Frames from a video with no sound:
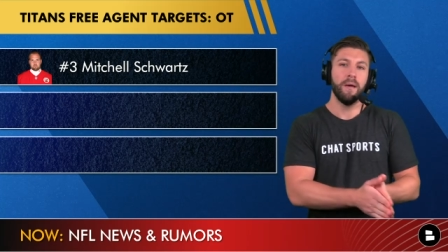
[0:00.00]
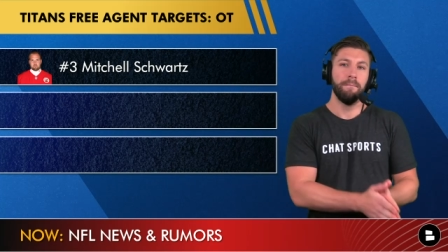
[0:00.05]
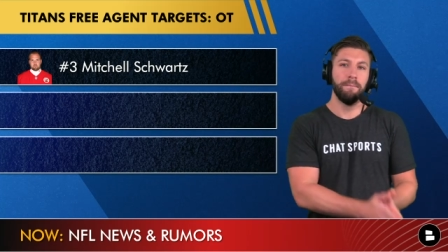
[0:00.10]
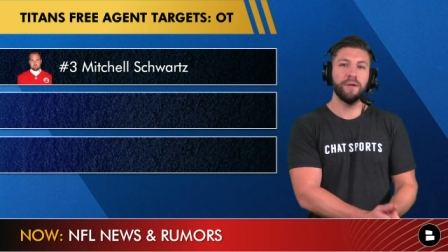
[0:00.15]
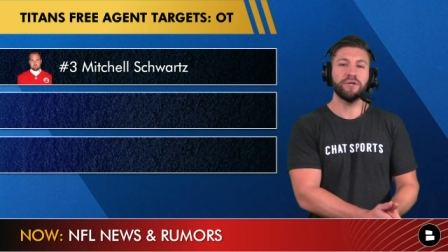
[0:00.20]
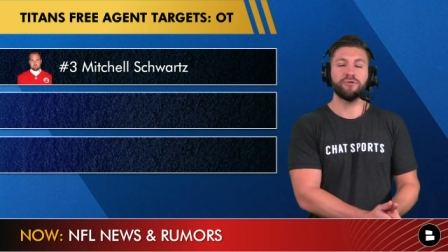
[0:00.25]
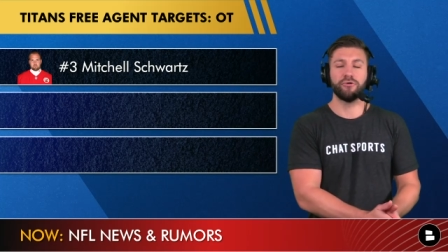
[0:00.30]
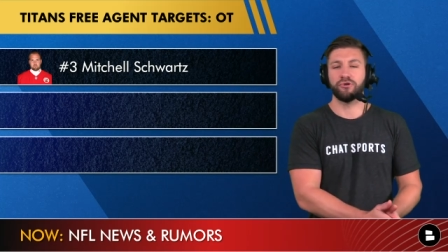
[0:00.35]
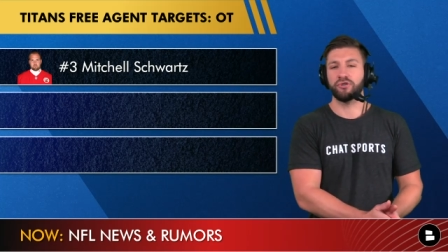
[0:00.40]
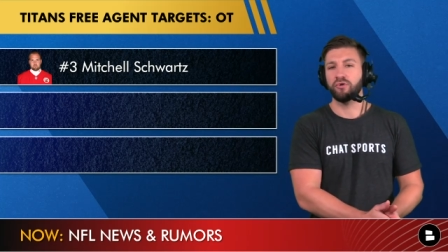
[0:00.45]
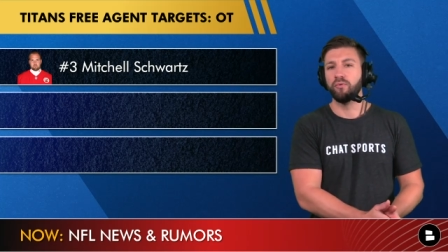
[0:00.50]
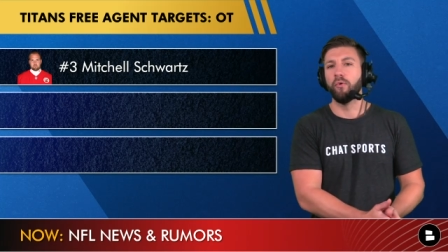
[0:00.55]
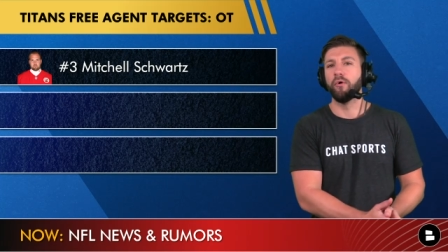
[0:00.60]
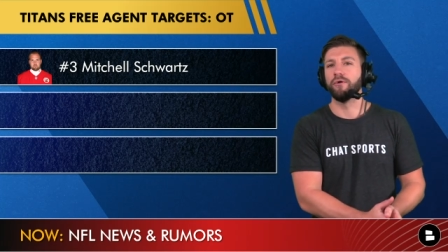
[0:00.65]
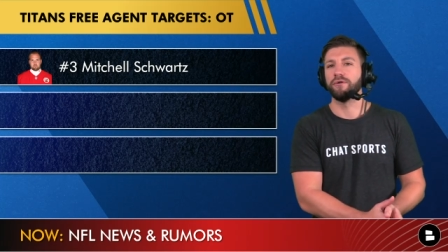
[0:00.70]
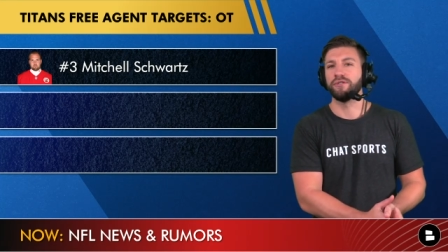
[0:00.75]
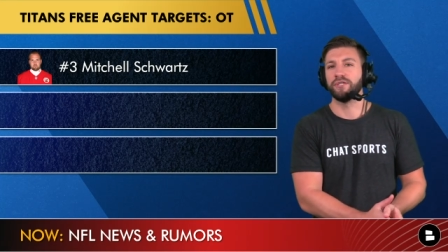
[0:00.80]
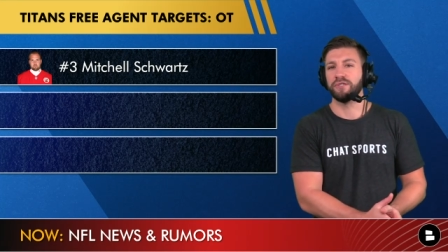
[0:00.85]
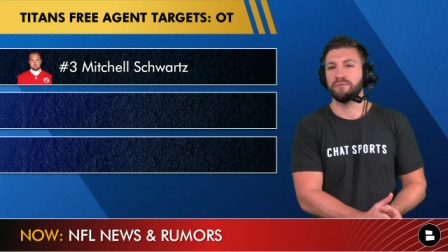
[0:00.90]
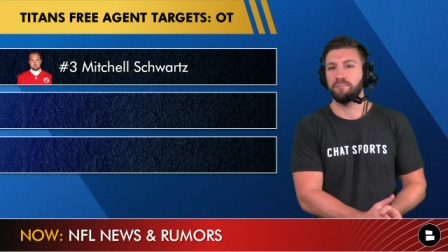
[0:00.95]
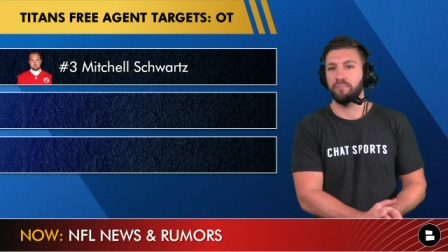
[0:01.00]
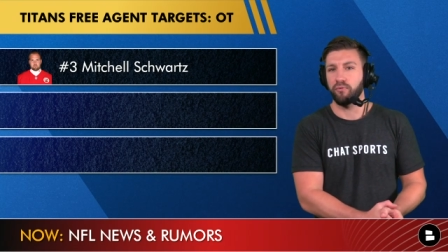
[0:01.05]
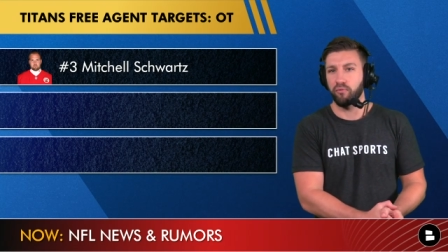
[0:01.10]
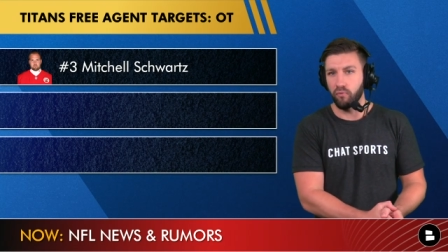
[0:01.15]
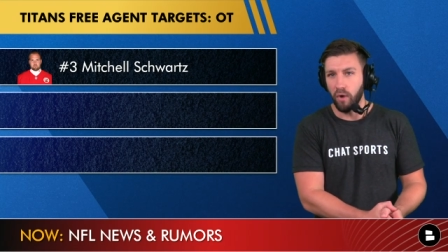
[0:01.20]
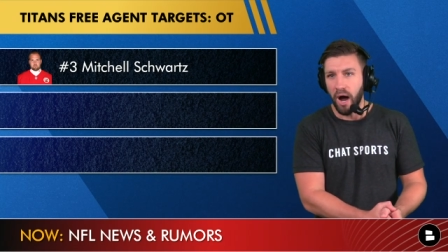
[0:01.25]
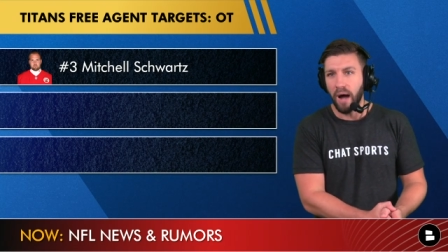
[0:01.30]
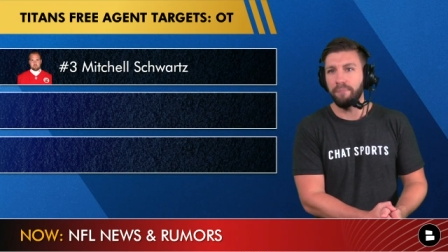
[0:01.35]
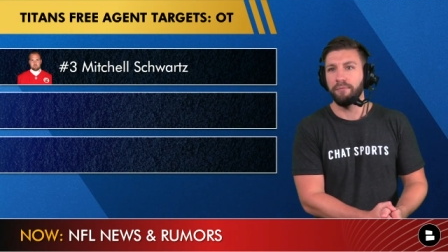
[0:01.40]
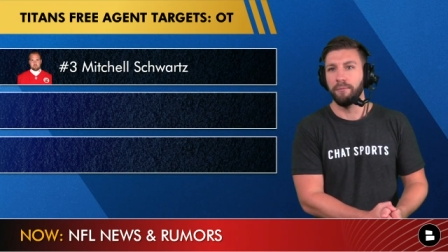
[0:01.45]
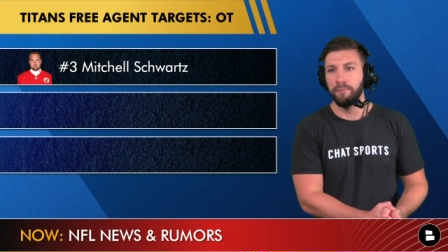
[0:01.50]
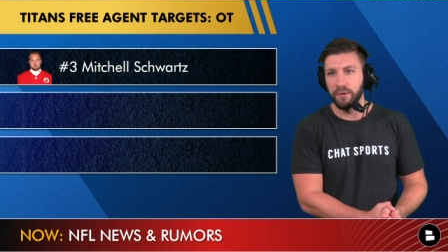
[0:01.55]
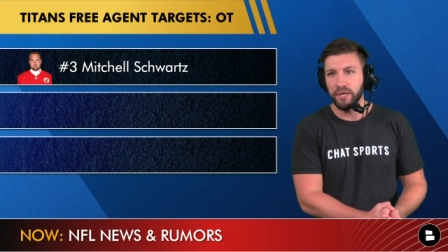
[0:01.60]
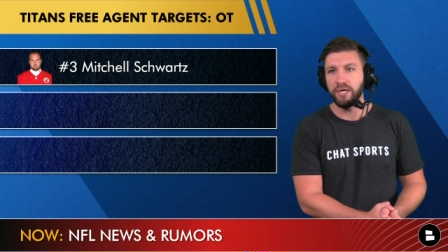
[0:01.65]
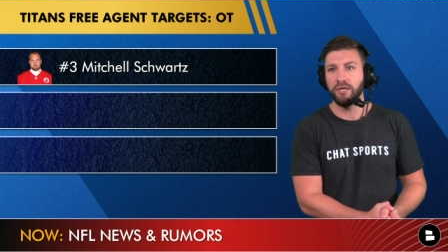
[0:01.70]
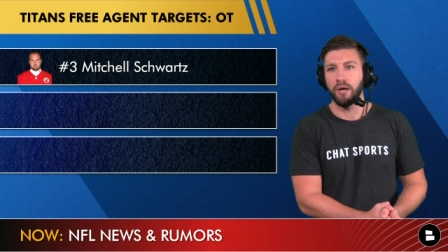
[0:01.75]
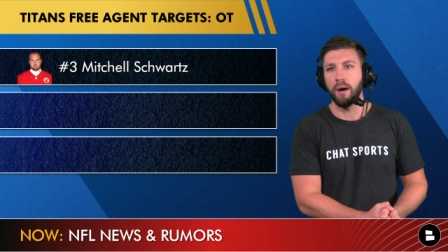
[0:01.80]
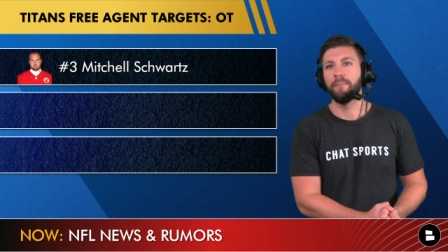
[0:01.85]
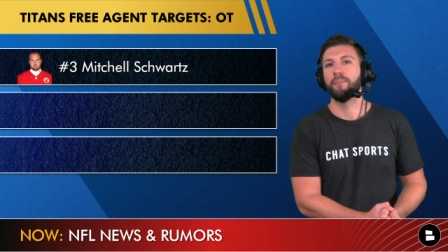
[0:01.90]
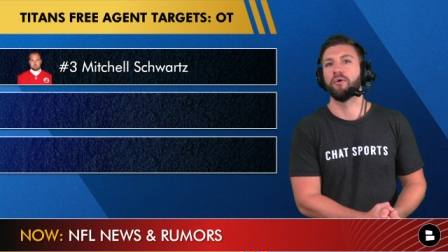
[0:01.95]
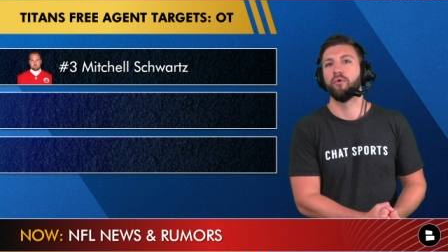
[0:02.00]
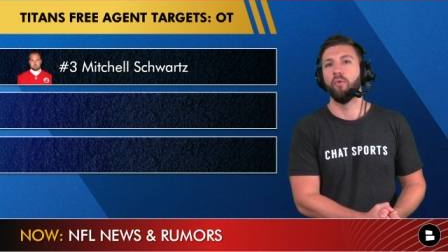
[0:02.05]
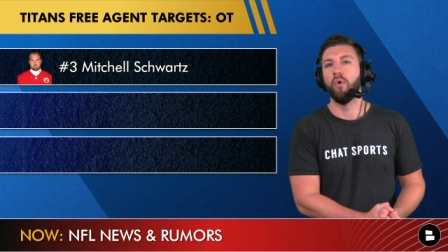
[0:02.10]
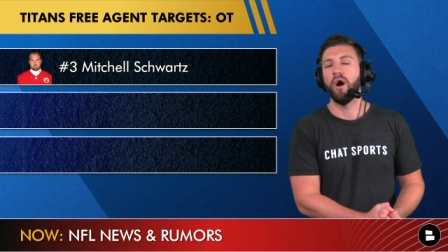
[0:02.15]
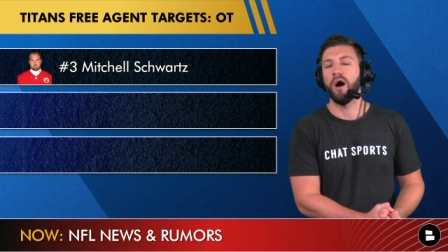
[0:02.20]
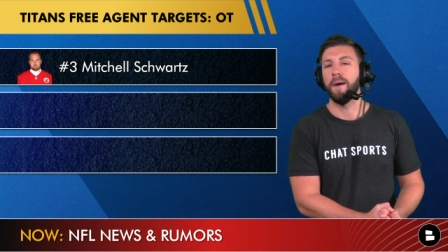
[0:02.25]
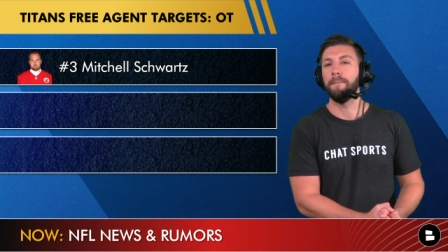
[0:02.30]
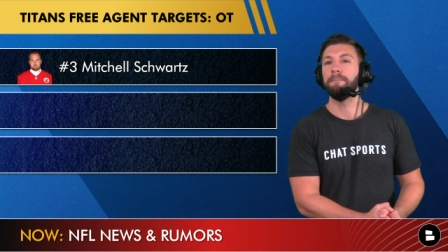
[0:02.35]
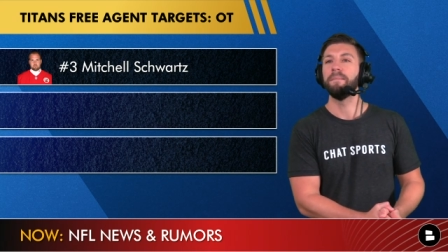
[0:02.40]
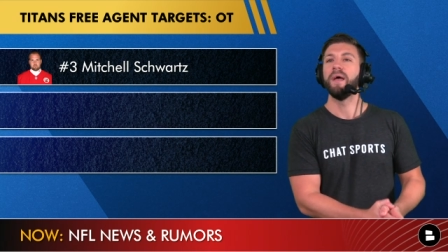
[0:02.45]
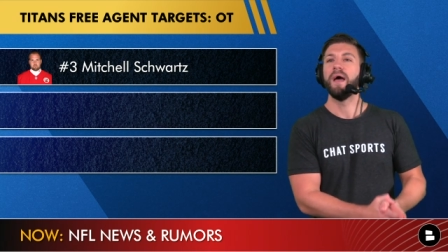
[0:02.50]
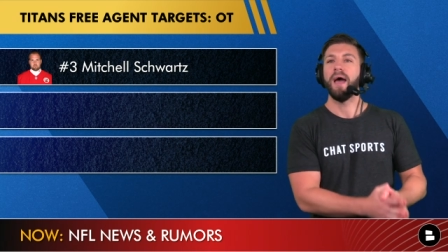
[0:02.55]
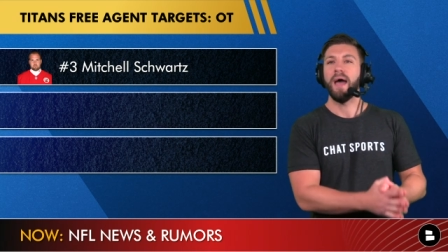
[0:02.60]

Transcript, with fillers: Mitchell Schwartz is probably number one.